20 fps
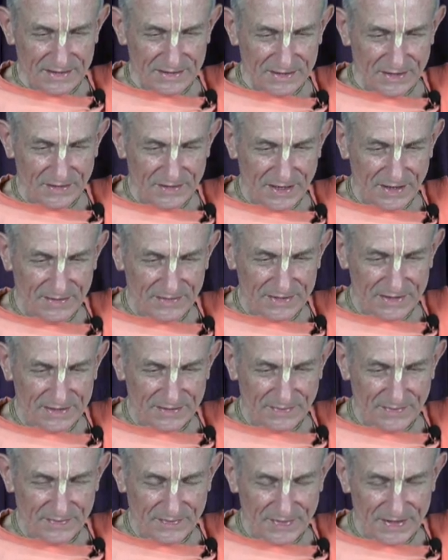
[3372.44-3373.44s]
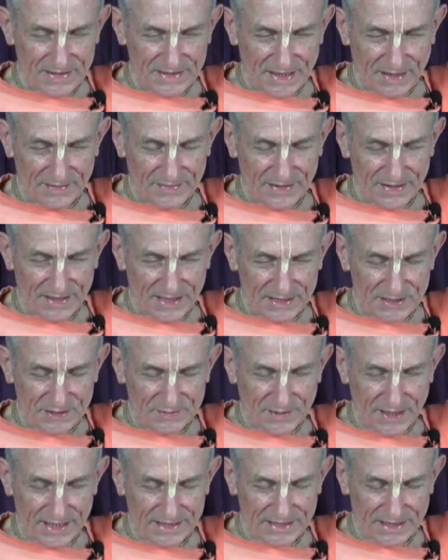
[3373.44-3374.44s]
So that was this is
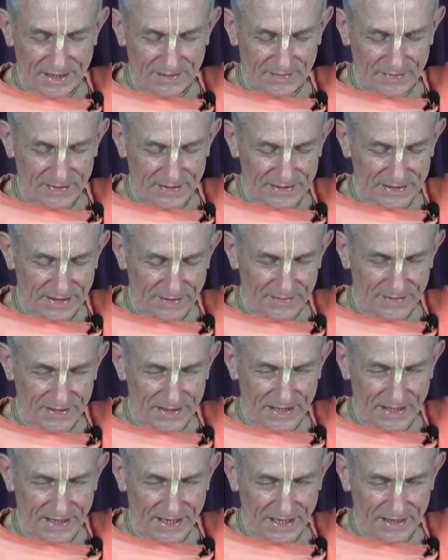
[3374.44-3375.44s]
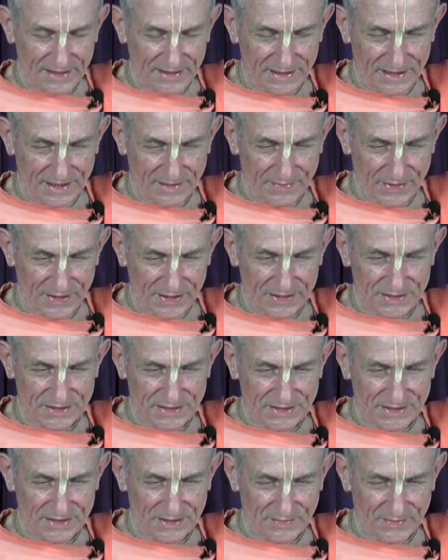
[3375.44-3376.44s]
why some of the elderly
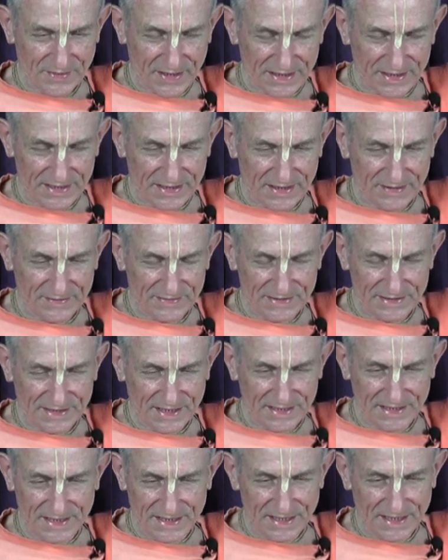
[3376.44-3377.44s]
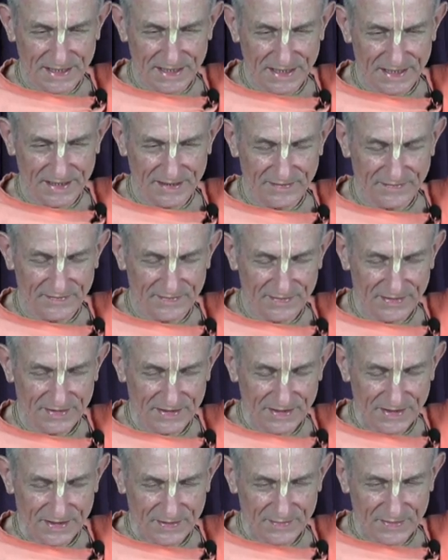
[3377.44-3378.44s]
persons and relatives, they didn't leave
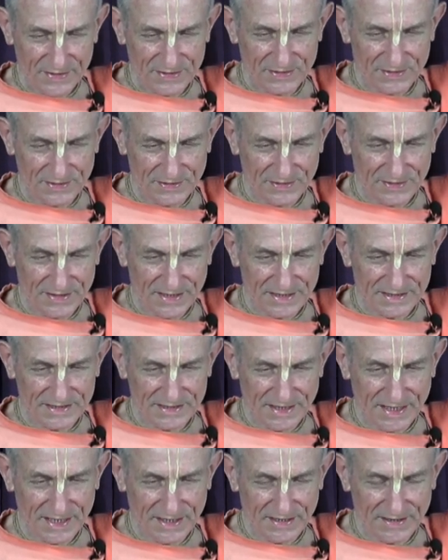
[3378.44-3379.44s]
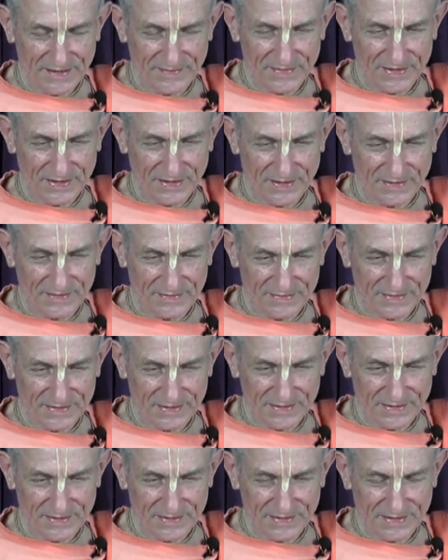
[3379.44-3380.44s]
Mathura. They stayed, even though
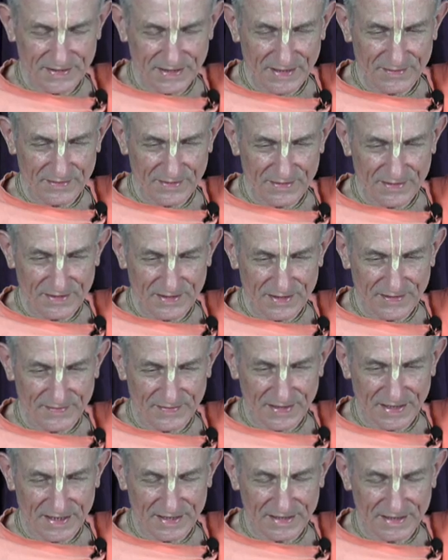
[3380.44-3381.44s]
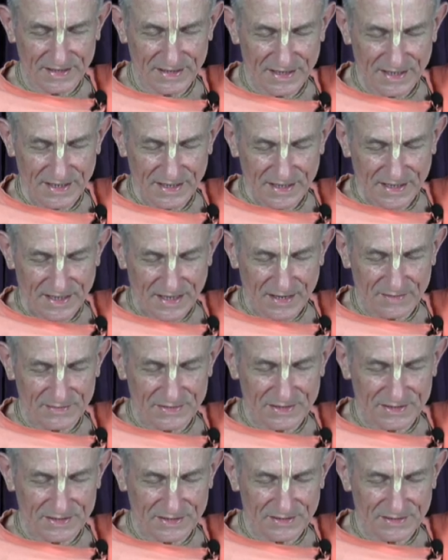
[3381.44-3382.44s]
they were living in
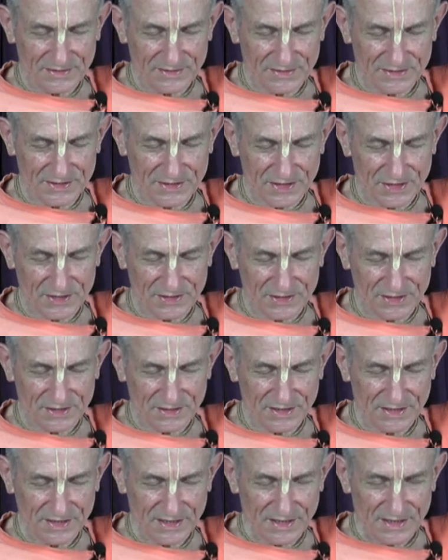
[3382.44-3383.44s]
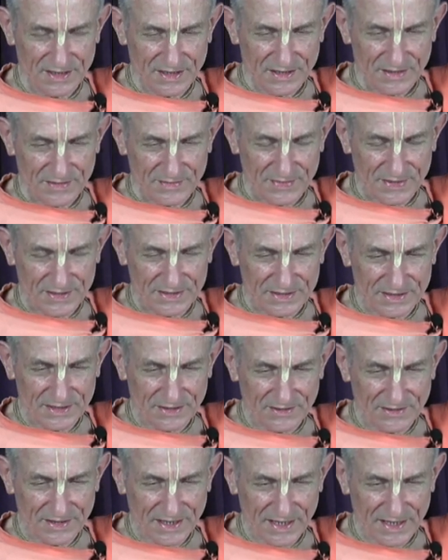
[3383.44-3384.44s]
Kamsa's jurisdiction, but
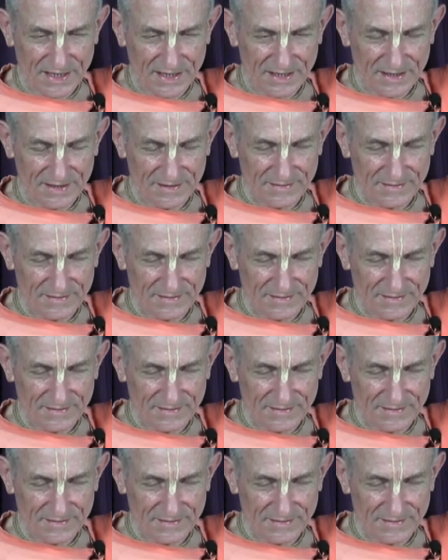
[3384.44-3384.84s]
still they